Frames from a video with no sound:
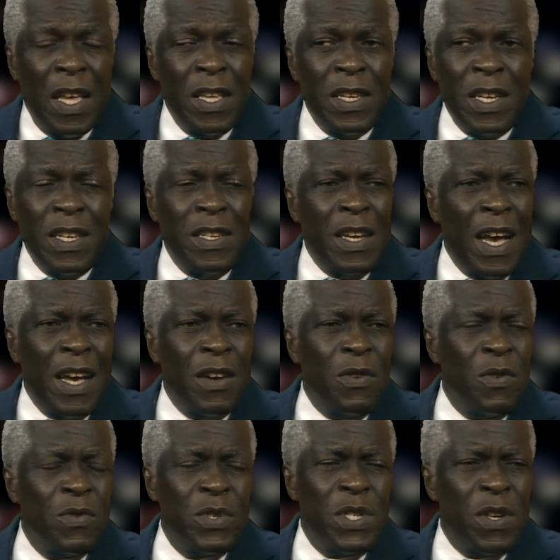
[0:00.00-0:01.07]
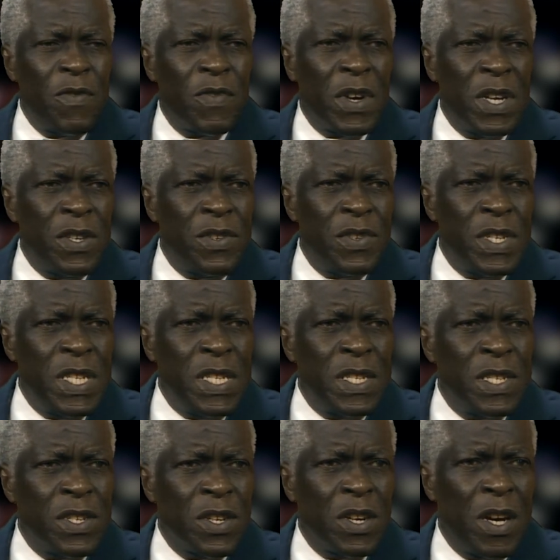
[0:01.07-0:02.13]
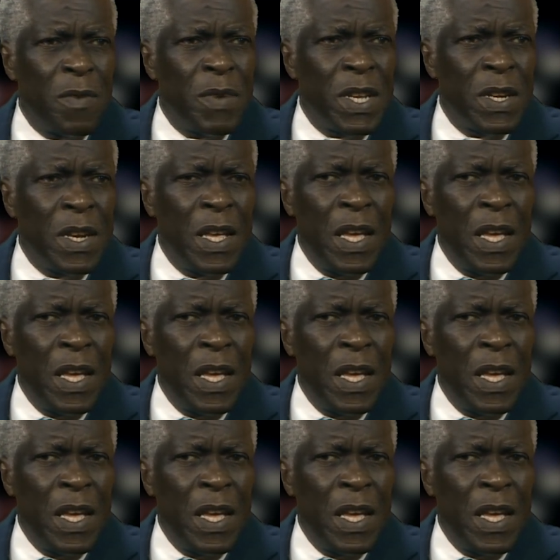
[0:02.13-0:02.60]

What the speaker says: A host of countries are coming.